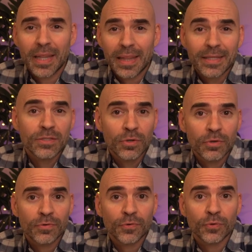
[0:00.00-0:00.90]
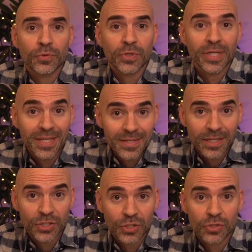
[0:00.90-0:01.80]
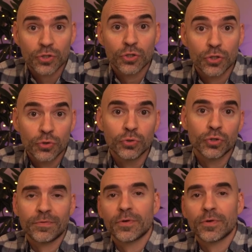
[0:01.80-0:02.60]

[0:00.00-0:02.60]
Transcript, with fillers: let's go over the key sections you should